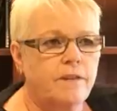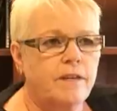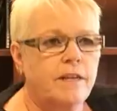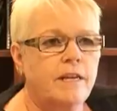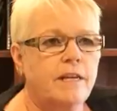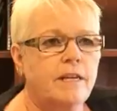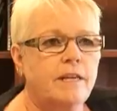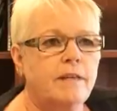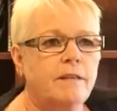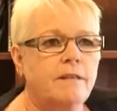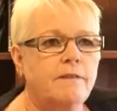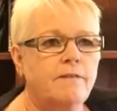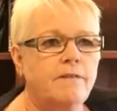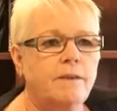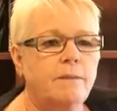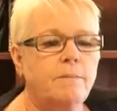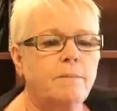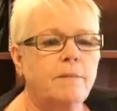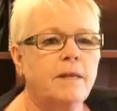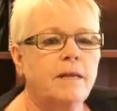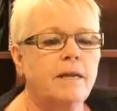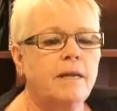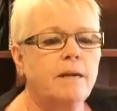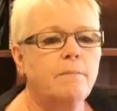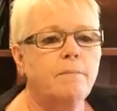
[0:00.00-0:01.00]
they, if they
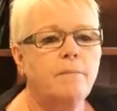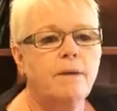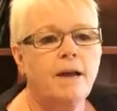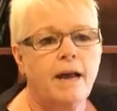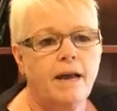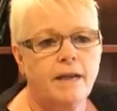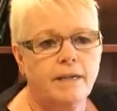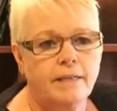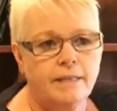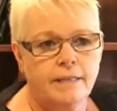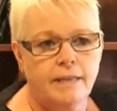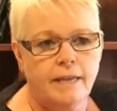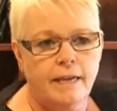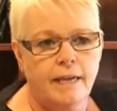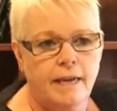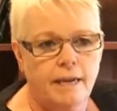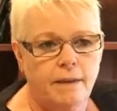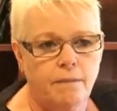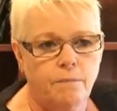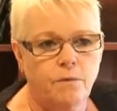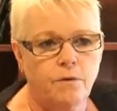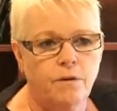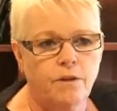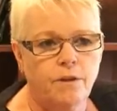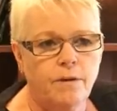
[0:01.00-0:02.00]
play a PAX
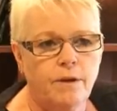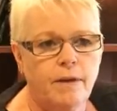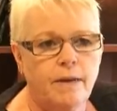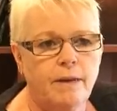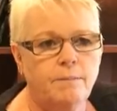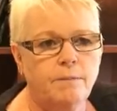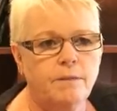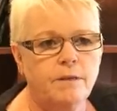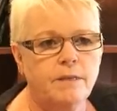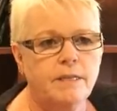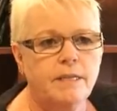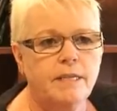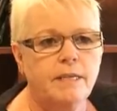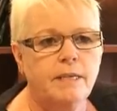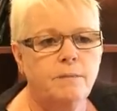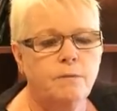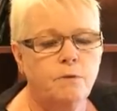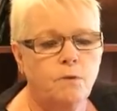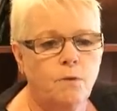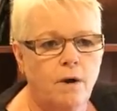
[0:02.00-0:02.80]
game where they're able to keep